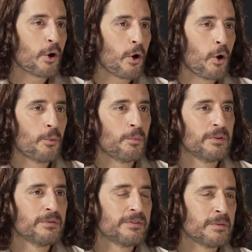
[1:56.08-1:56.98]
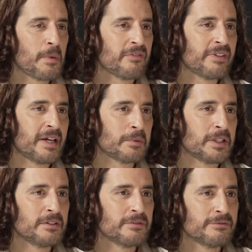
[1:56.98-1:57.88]
like to go home and see my
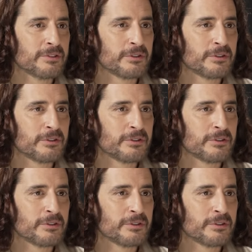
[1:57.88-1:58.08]
family